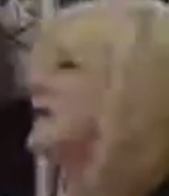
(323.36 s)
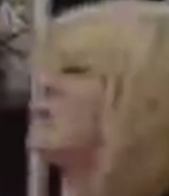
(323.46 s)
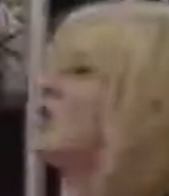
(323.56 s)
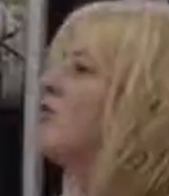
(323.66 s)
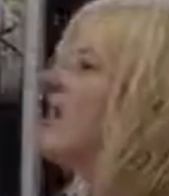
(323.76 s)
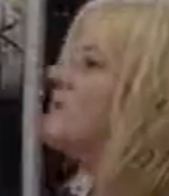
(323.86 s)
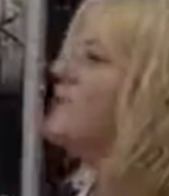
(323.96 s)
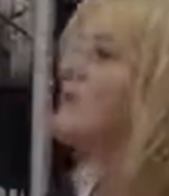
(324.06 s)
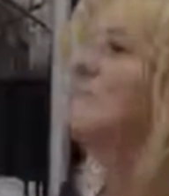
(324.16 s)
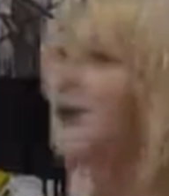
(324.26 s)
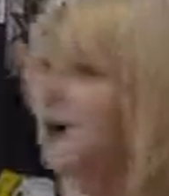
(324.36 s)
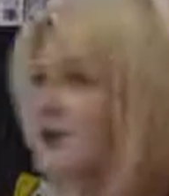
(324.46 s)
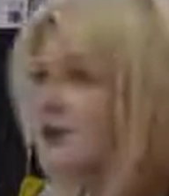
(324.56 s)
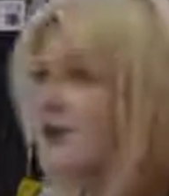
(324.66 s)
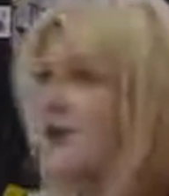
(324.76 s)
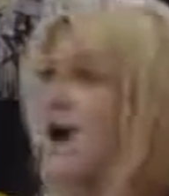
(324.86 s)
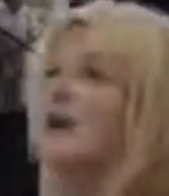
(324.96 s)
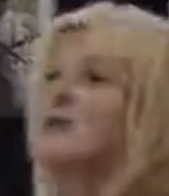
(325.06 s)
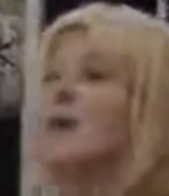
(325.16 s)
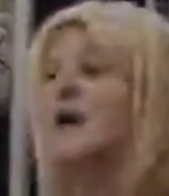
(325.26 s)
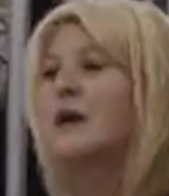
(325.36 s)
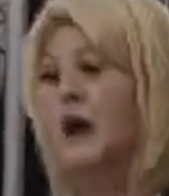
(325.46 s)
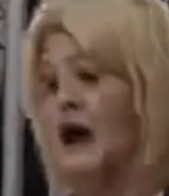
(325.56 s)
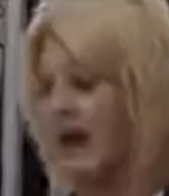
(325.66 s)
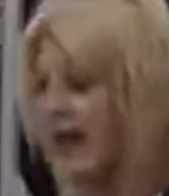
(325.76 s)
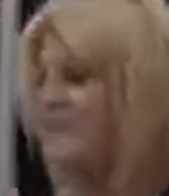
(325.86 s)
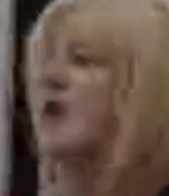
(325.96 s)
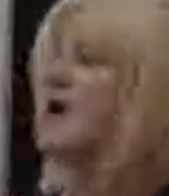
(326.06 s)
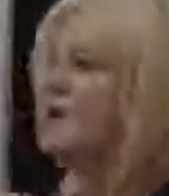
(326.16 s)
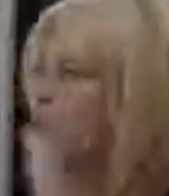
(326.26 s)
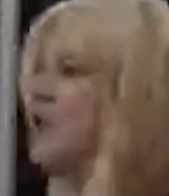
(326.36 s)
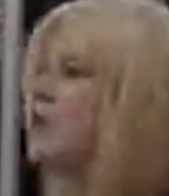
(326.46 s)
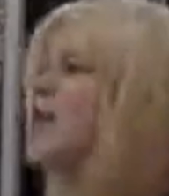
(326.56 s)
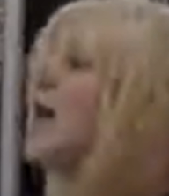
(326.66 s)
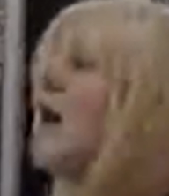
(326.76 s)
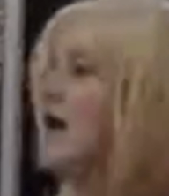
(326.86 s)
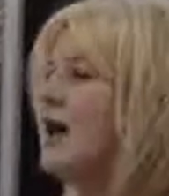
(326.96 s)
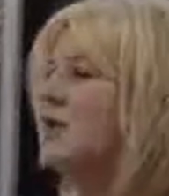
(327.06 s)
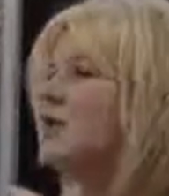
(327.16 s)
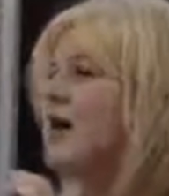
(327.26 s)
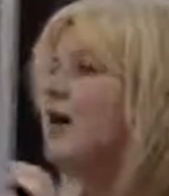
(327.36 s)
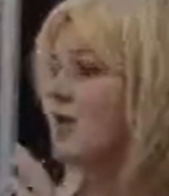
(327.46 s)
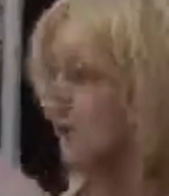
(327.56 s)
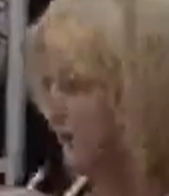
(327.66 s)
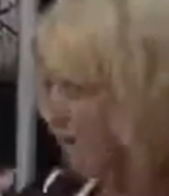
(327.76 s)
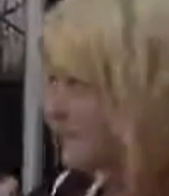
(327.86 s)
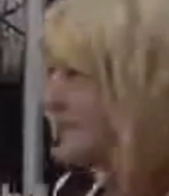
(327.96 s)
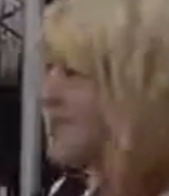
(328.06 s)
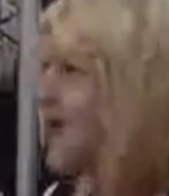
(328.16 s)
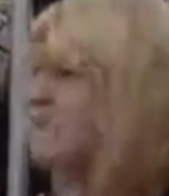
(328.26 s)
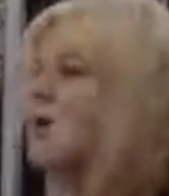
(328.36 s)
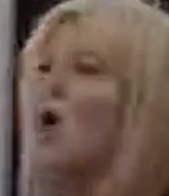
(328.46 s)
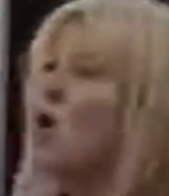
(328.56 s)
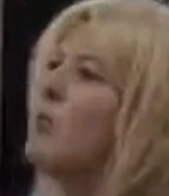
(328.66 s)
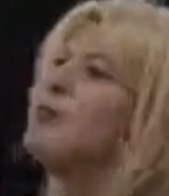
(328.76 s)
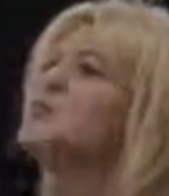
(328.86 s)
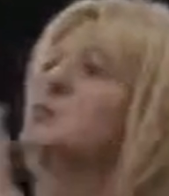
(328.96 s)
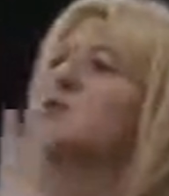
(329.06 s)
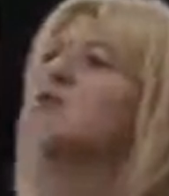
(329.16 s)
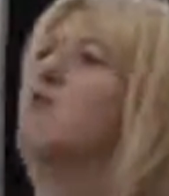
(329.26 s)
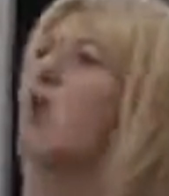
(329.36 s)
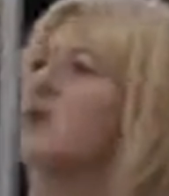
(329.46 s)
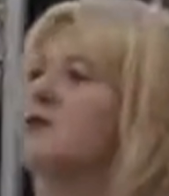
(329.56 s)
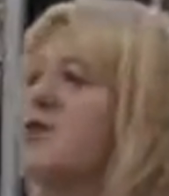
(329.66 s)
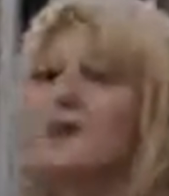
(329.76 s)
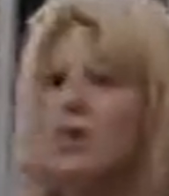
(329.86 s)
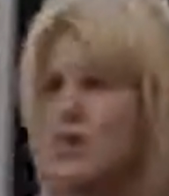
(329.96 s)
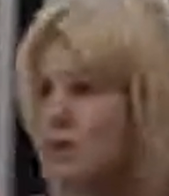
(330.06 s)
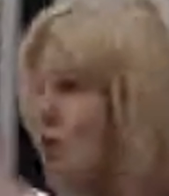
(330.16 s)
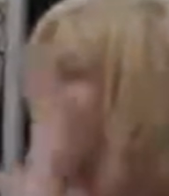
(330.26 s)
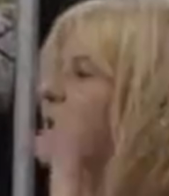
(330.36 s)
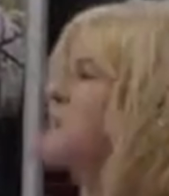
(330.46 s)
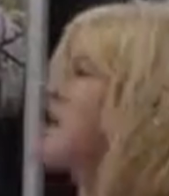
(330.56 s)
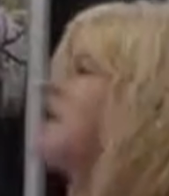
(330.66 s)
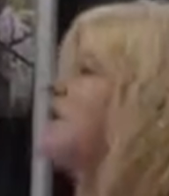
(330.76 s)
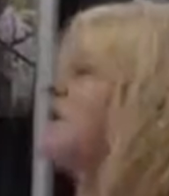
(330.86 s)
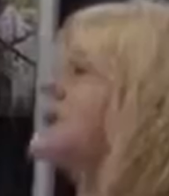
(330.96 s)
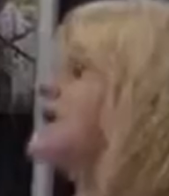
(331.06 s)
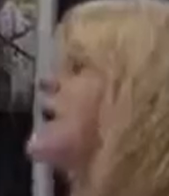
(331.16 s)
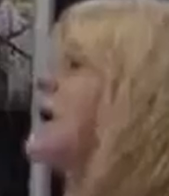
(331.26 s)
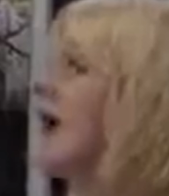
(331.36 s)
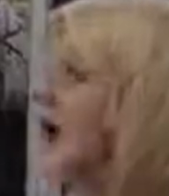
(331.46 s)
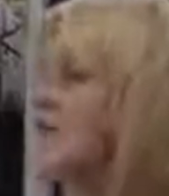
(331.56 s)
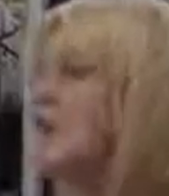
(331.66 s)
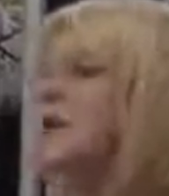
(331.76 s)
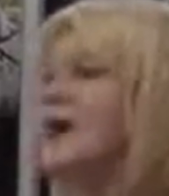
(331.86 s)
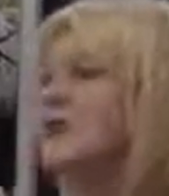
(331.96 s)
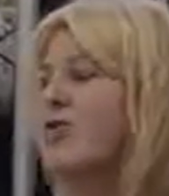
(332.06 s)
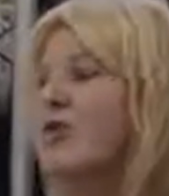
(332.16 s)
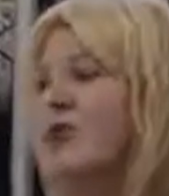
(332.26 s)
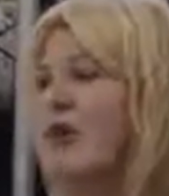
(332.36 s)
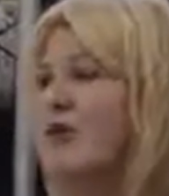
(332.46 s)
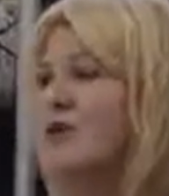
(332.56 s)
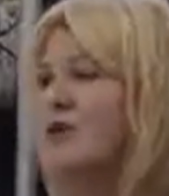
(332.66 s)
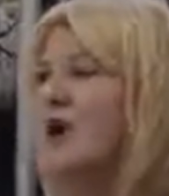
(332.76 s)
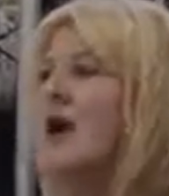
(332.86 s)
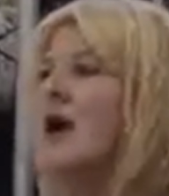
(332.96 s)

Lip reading: it's called everything but. It's called, I have a quilt, and I'll sew from the top a whole bunch of stars. I'll sew a whole bunch of areas. And then when I turn it over,